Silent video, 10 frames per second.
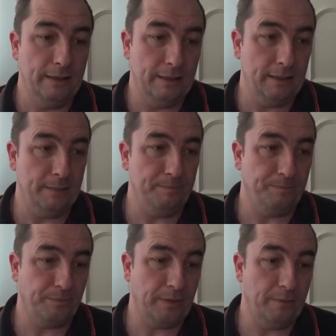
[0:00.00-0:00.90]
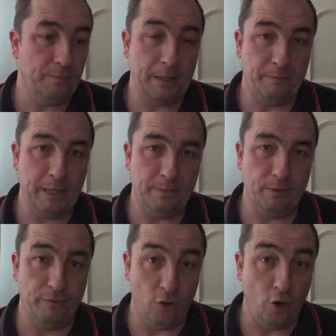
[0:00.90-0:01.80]
by
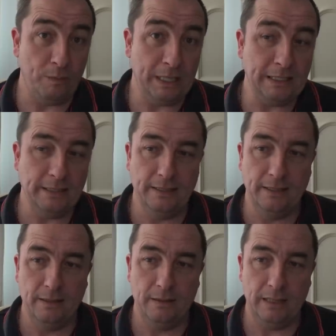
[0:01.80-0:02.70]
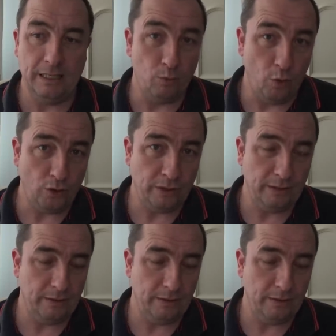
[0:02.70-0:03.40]
people for me in wood.